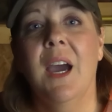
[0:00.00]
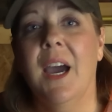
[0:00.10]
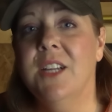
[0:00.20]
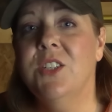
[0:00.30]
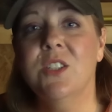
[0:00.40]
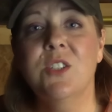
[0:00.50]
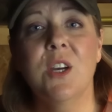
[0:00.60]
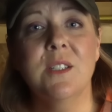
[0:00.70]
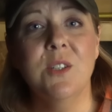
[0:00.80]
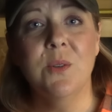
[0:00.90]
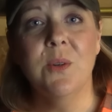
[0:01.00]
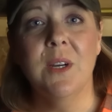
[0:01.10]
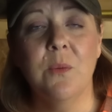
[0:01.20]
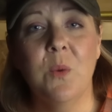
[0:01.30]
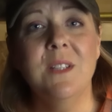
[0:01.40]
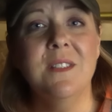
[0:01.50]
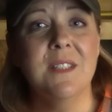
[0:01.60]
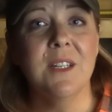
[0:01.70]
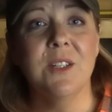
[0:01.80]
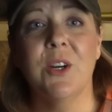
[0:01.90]
I just talked to one
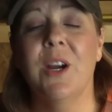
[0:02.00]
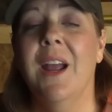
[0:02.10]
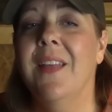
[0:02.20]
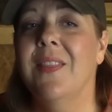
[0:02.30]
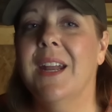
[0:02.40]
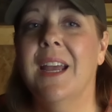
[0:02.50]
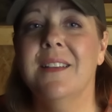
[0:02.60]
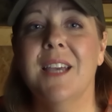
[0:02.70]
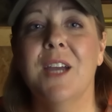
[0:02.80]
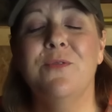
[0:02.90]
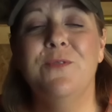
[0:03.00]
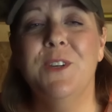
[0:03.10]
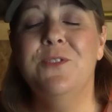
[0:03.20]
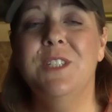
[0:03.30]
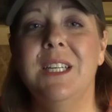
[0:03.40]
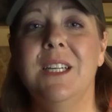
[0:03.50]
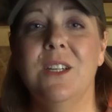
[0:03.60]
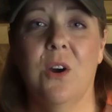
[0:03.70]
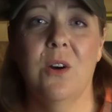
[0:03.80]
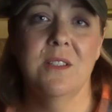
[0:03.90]
senator that has had
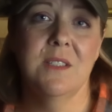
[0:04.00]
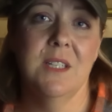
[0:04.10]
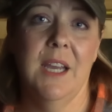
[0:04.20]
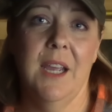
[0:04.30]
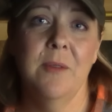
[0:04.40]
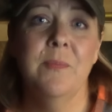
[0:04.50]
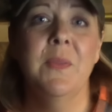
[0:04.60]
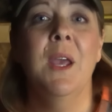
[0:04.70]
15 calls today